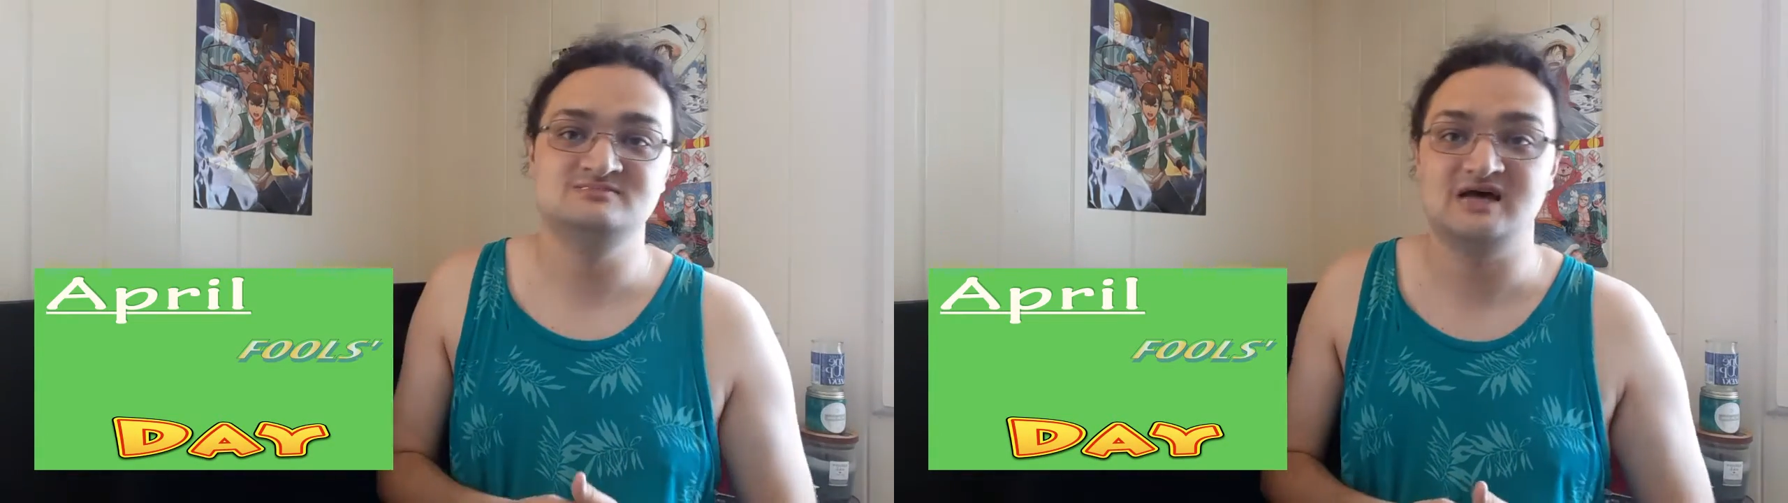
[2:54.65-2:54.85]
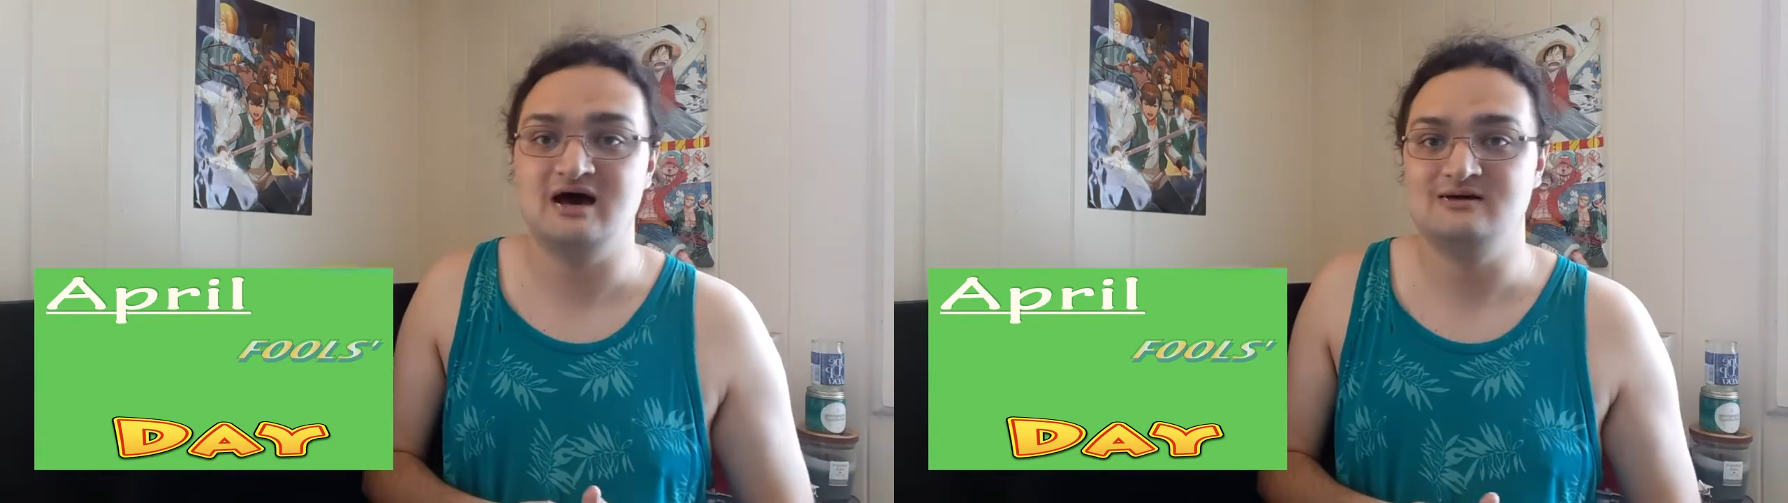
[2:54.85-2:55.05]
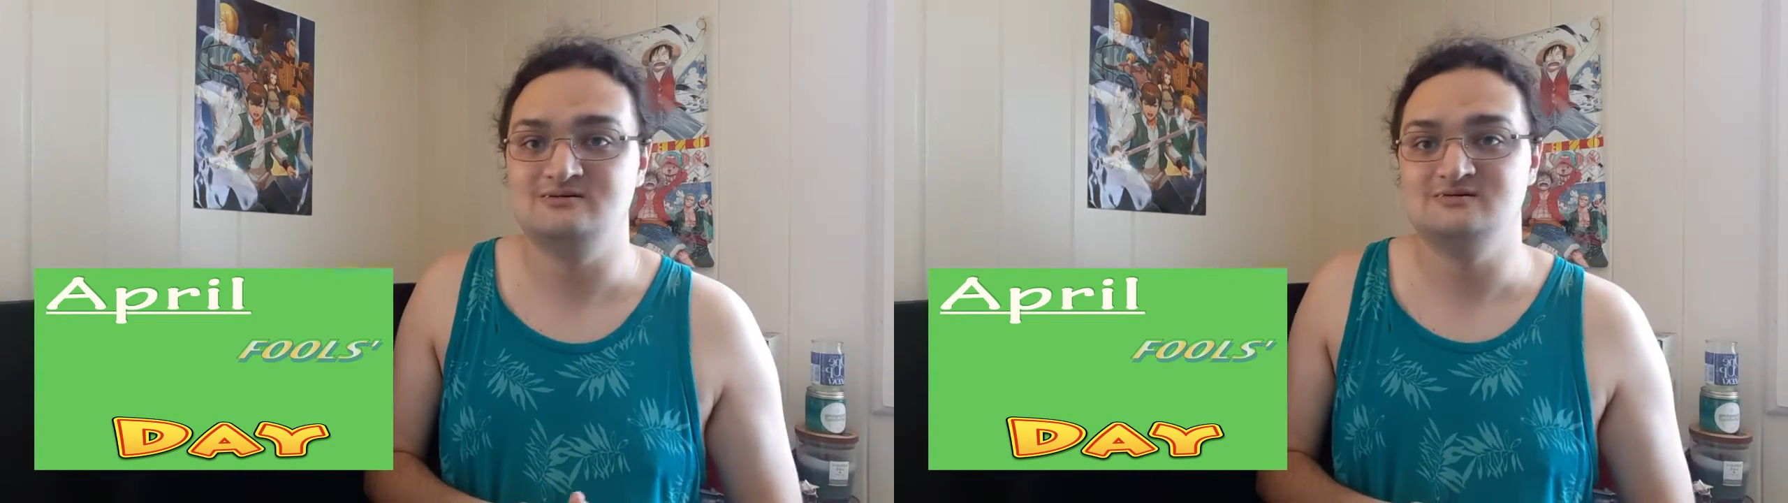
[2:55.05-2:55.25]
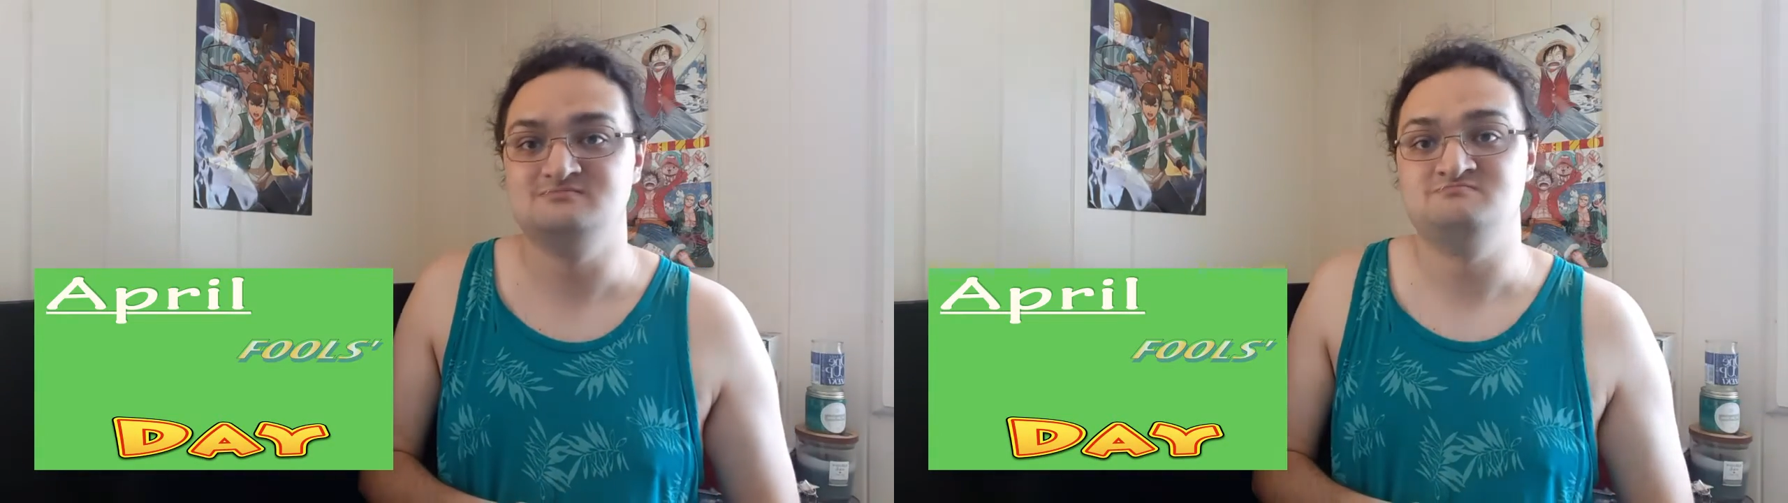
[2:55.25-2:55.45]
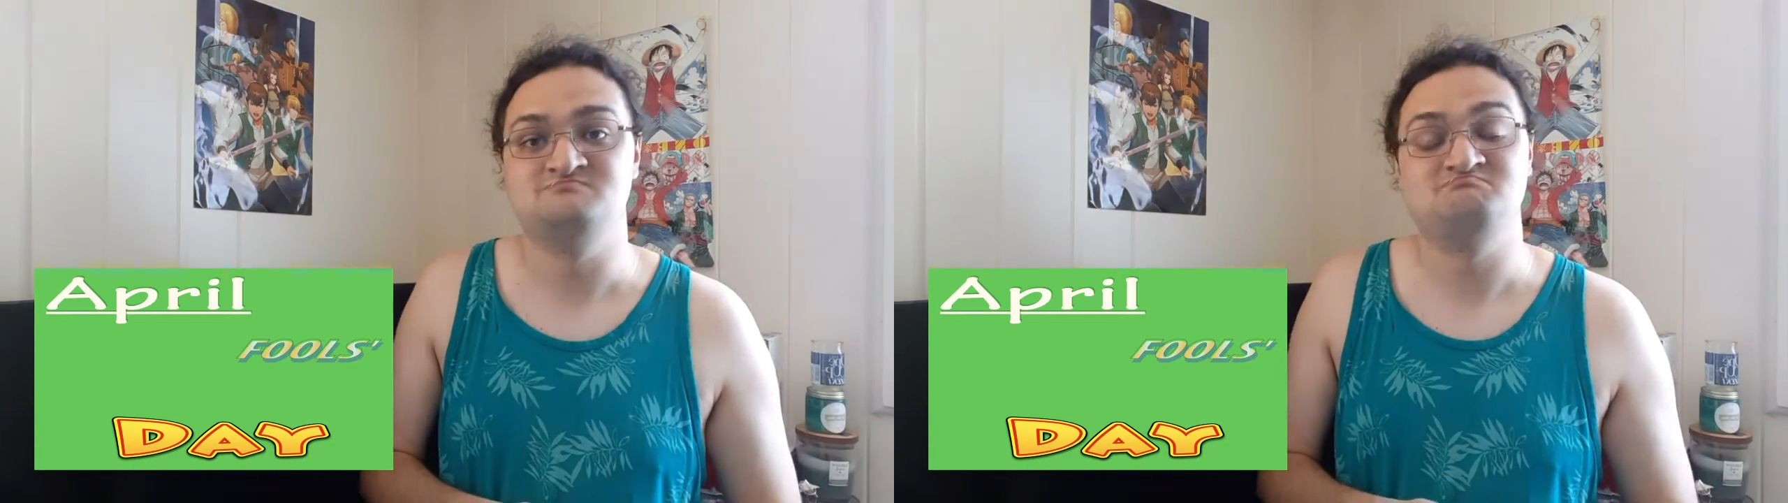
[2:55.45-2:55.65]

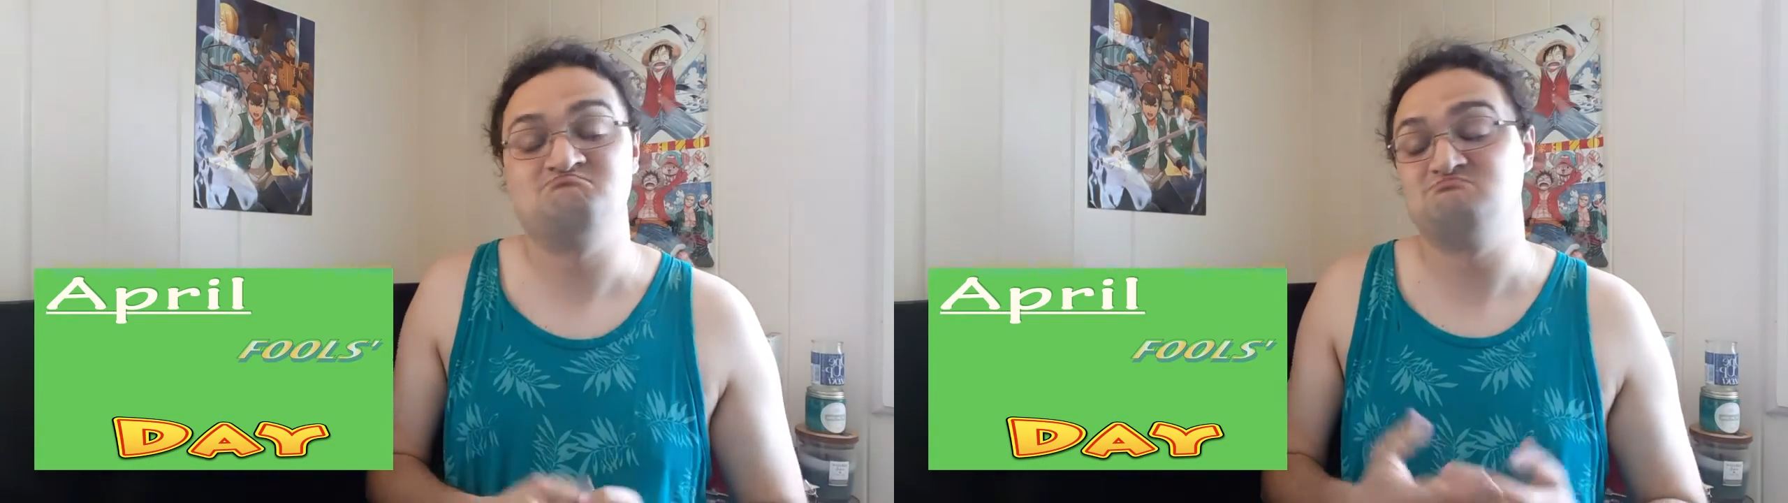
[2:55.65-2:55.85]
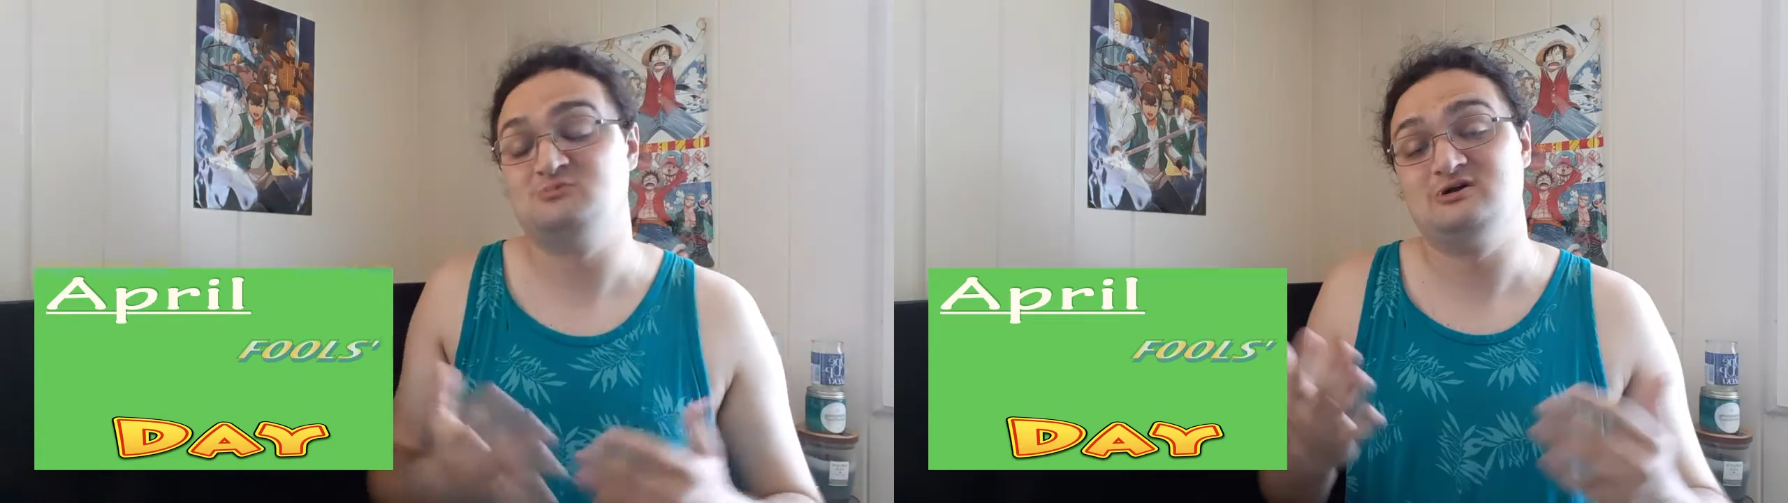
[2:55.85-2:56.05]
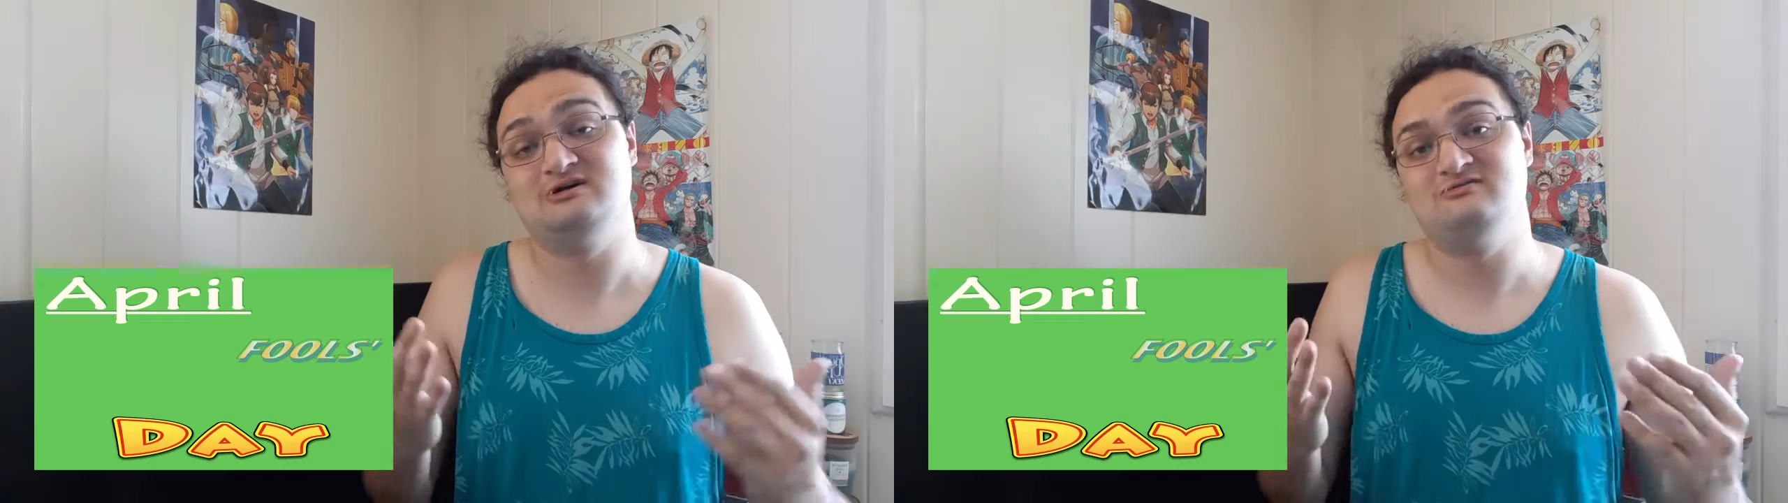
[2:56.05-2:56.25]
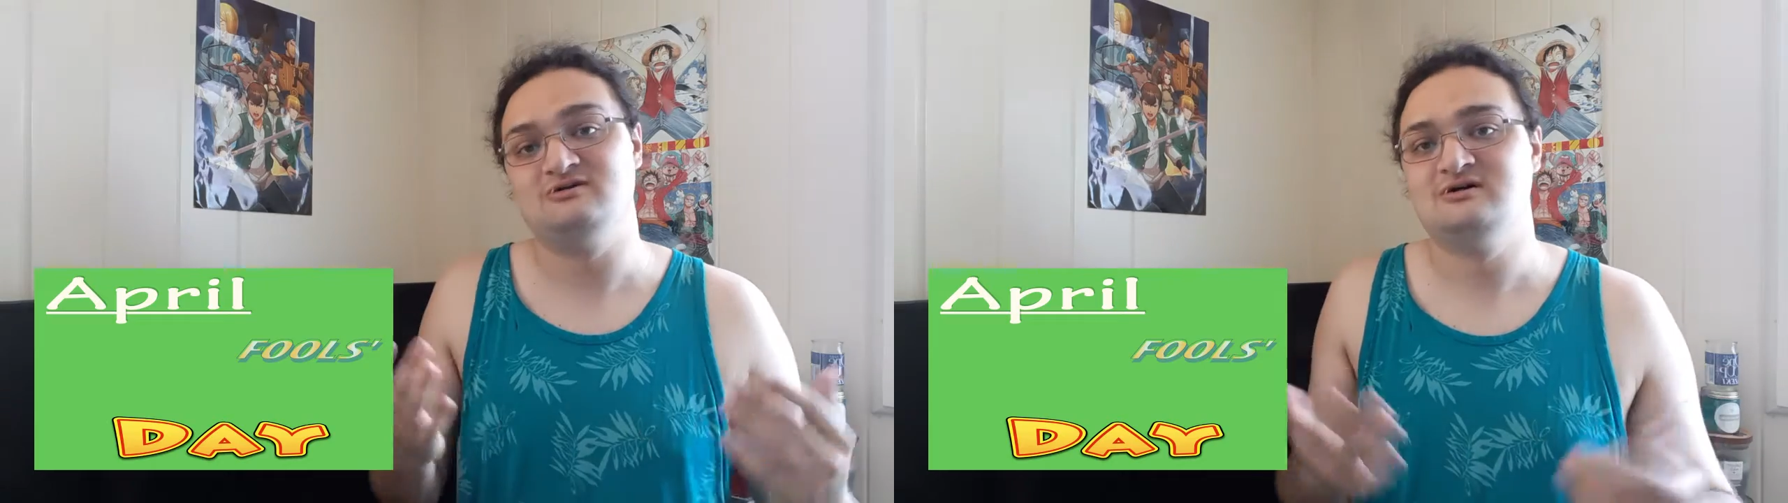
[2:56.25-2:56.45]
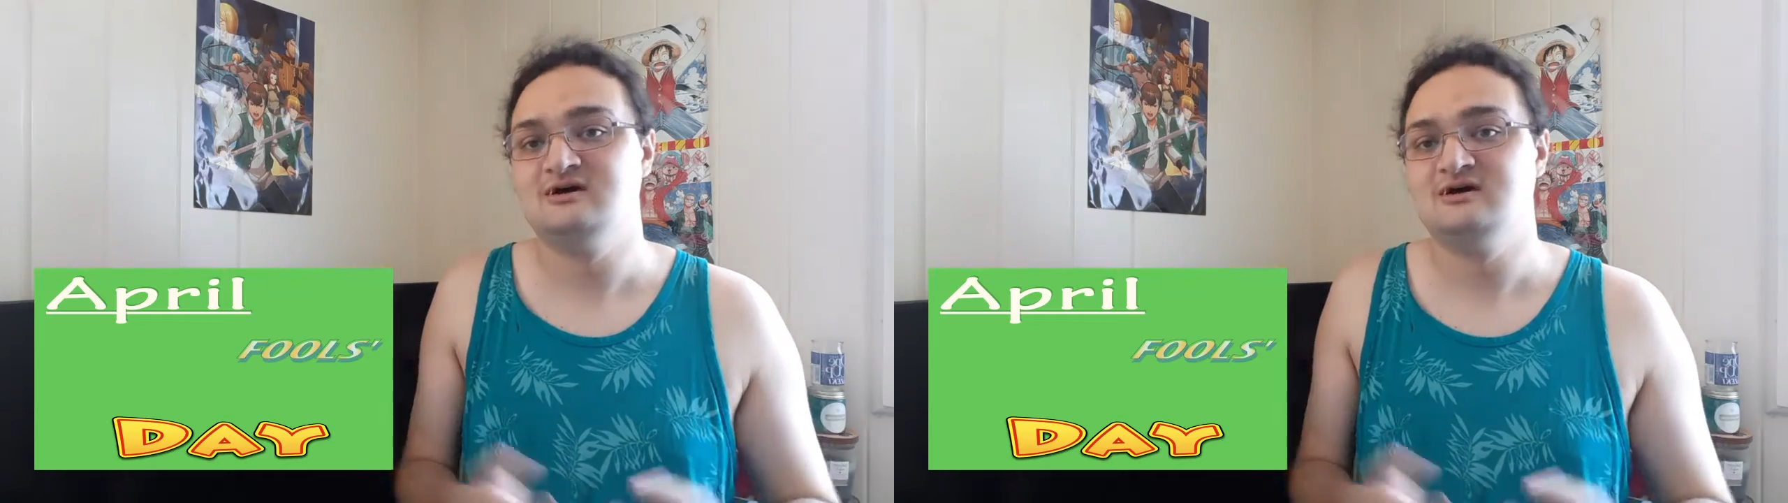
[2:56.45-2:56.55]
time and whatever.